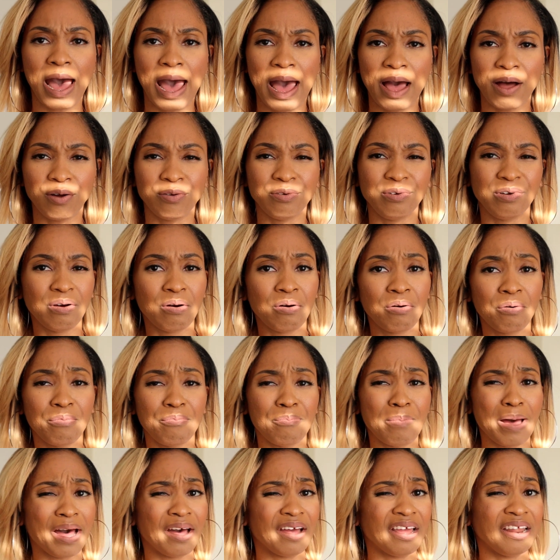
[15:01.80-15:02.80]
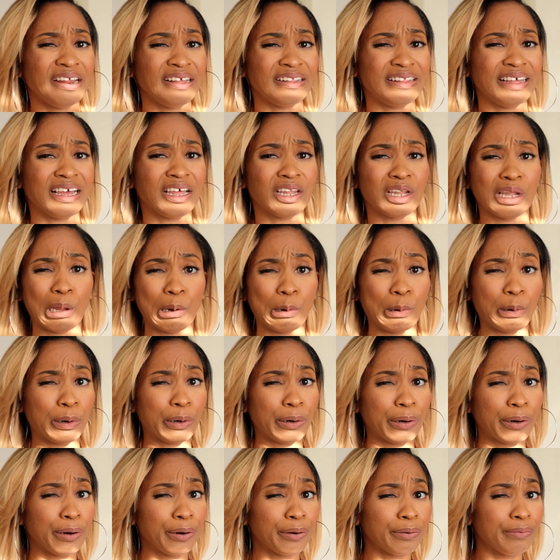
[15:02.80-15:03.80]
I don't know about anything
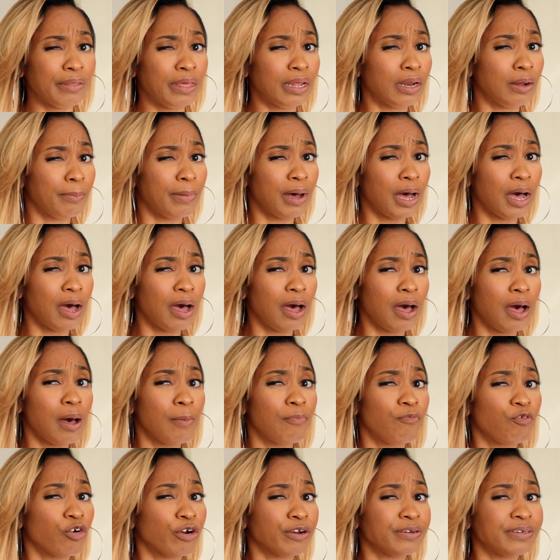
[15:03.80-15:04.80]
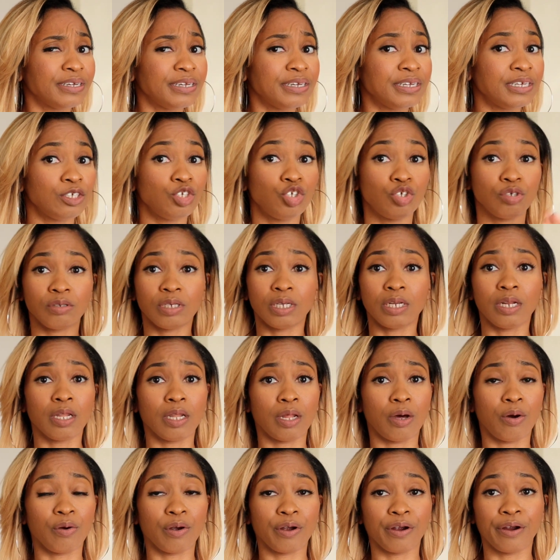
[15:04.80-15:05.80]
longer than a bob. For a 10-inch, you can get it
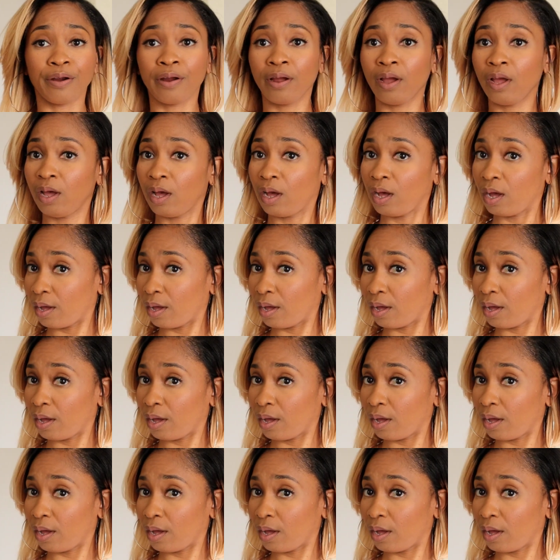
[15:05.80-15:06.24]
longer.